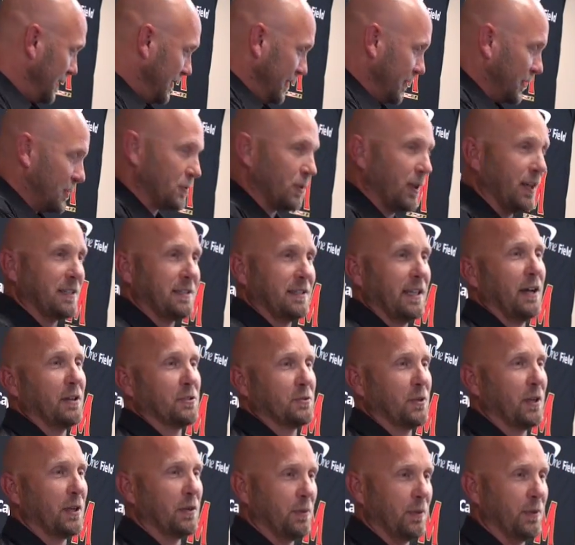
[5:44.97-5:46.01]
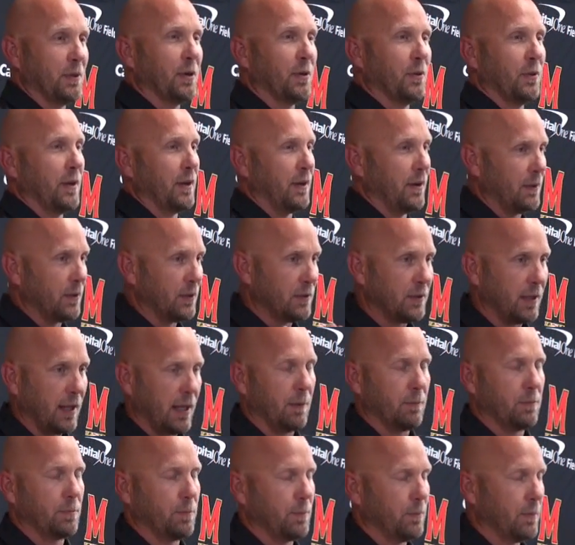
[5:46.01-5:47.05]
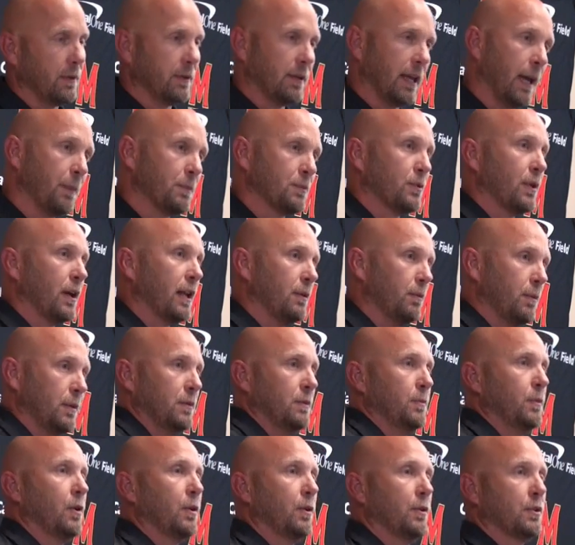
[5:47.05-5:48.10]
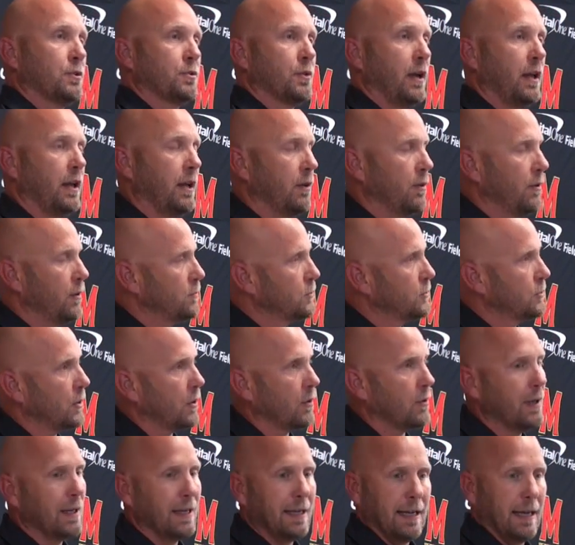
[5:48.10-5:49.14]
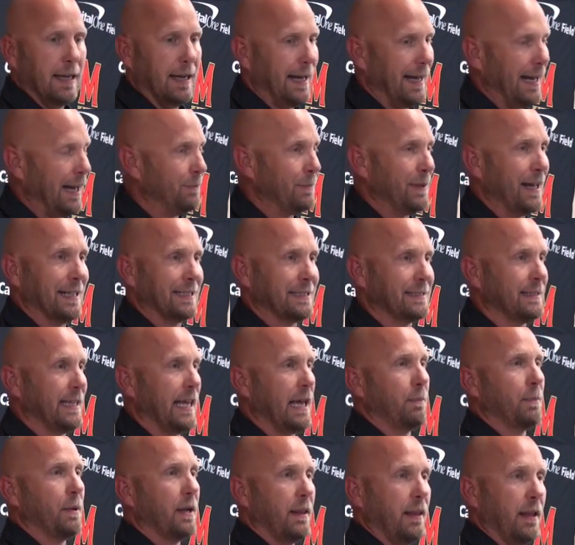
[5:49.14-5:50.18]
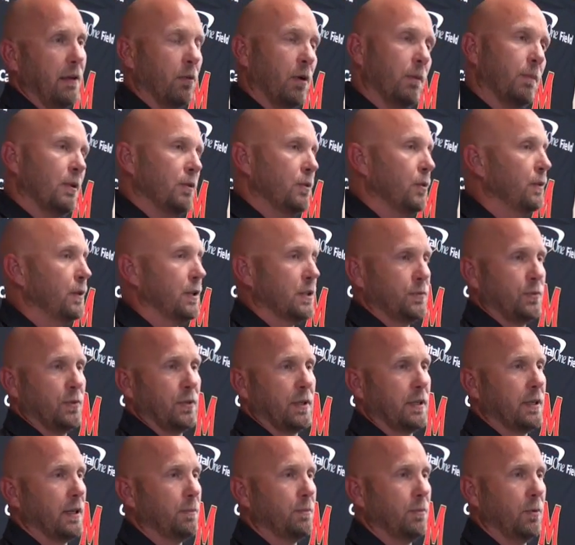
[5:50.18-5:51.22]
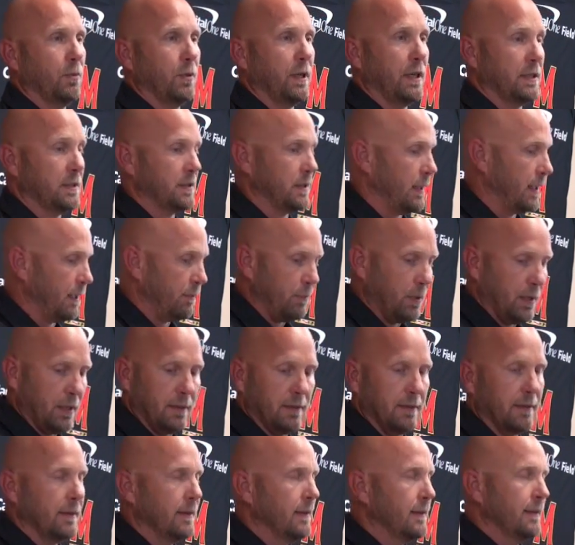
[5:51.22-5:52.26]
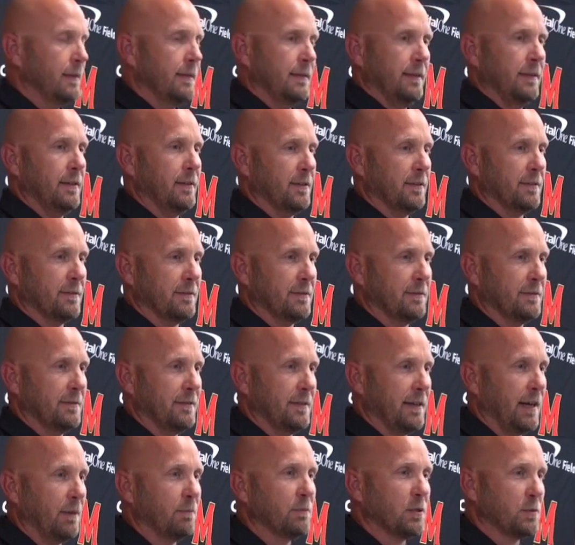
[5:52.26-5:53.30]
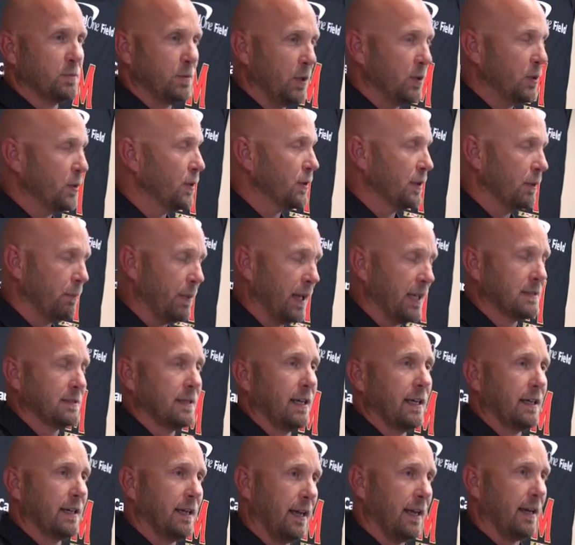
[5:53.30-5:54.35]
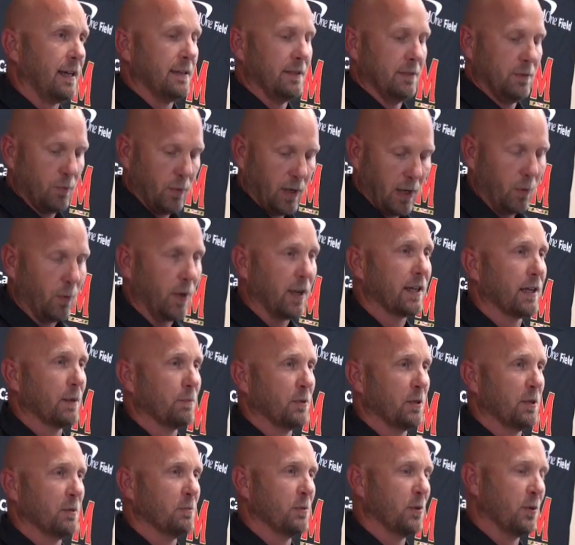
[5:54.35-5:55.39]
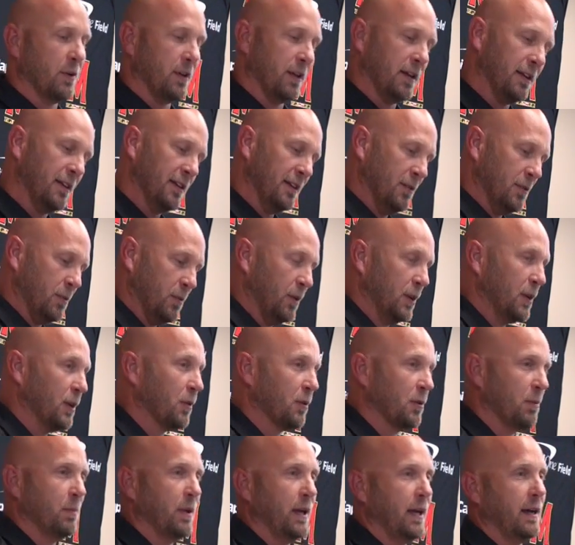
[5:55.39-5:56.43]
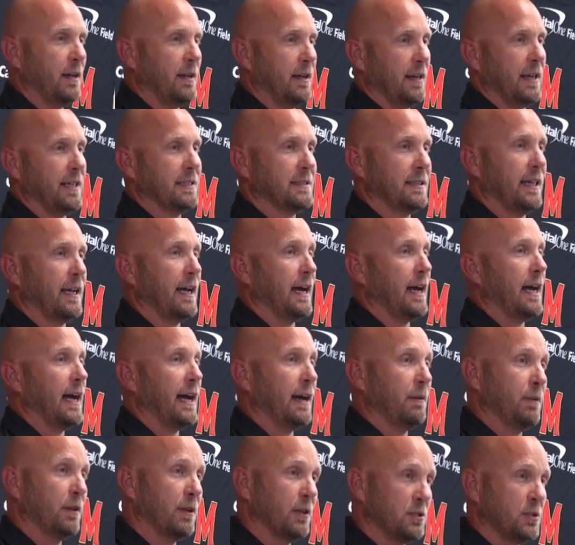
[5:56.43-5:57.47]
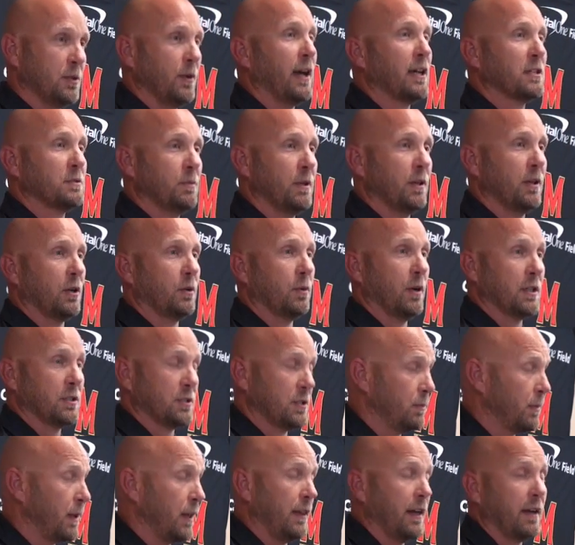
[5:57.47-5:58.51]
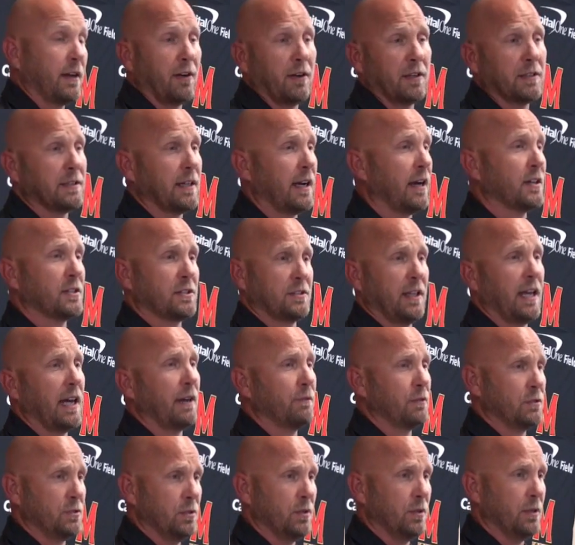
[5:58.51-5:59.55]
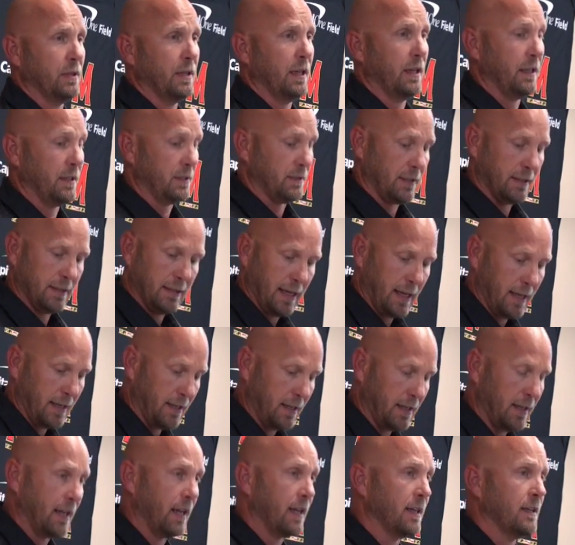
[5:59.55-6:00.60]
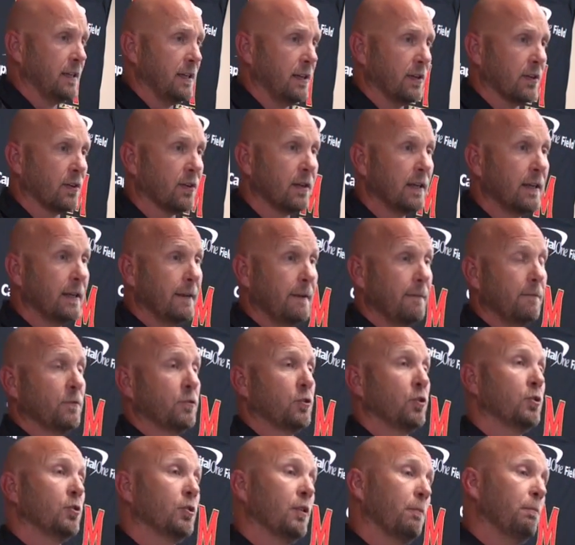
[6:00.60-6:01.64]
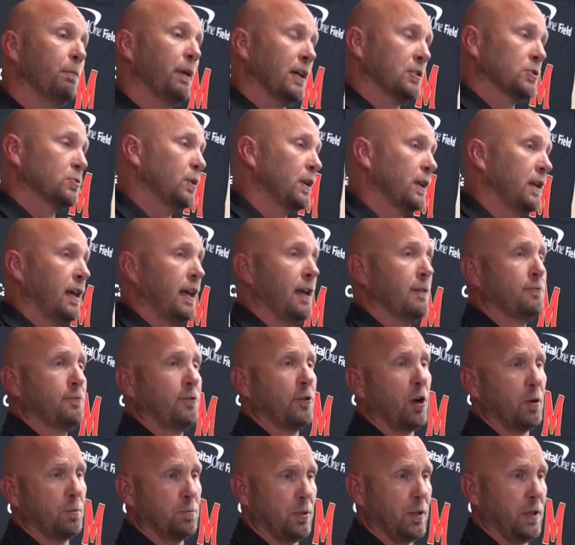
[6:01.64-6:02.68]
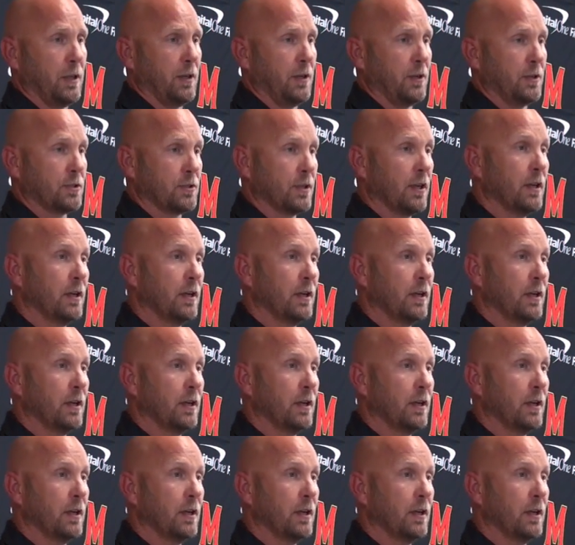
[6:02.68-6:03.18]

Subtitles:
The shrink staff's ready when we go there. The tape's ready when we go to the training room. So I'm not stamping anything. We've been doing this for a couple of weeks, and I've been, you know, I've just been doing the best I can. When I wake up in the morning, when we go to bed, and I say, because you asked me the question. But I think our entire staff is doing that. It's a day-to-day deal to do the best we can for our players,